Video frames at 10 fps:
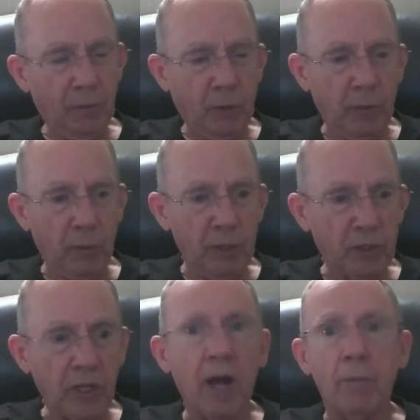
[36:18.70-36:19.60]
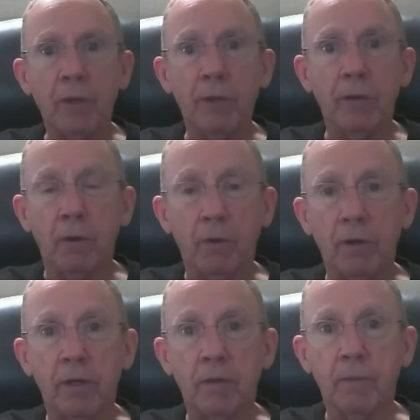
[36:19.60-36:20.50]
can we stop here long
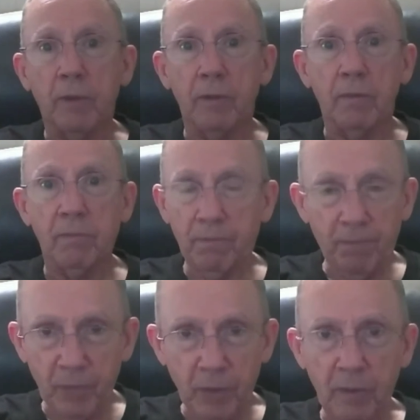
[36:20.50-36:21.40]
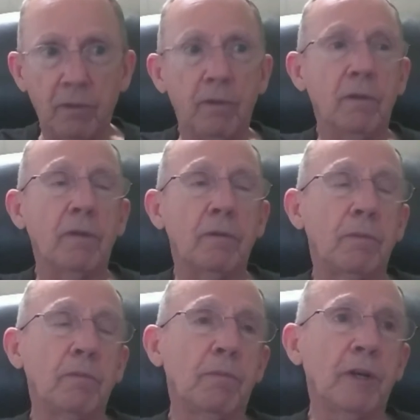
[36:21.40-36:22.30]
enough to
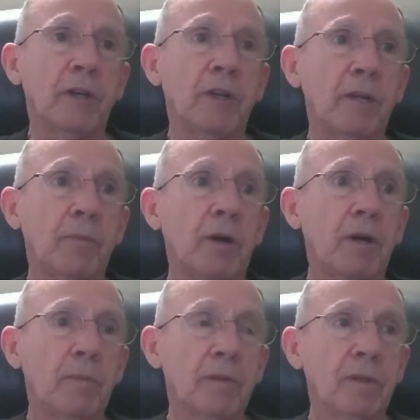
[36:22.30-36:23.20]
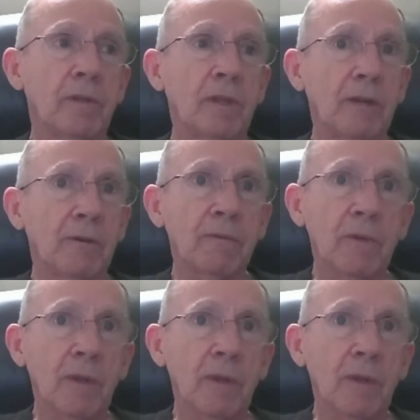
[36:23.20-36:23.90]
put a napalm in there?